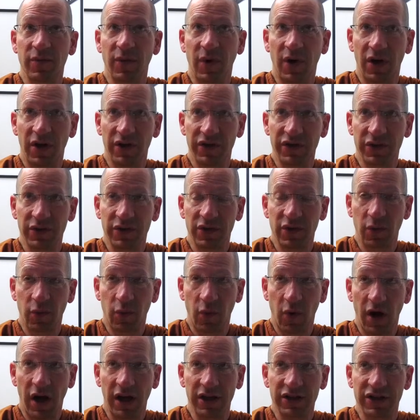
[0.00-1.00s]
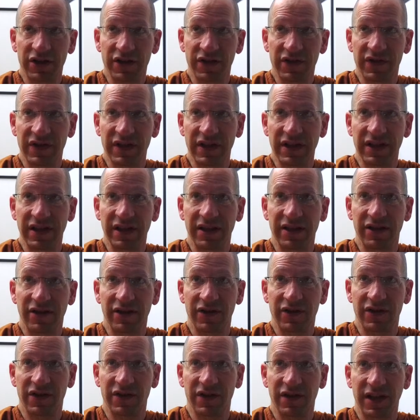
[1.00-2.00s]
also to watch and see that
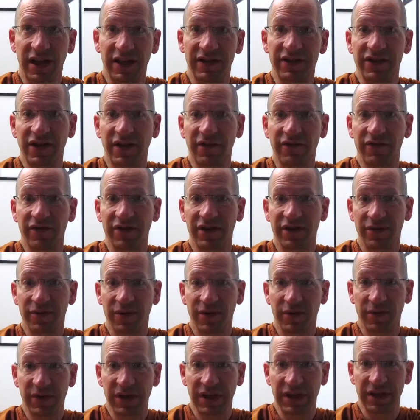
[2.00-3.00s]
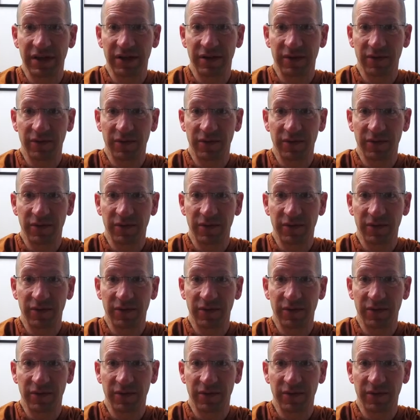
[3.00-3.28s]
there's less suffering when we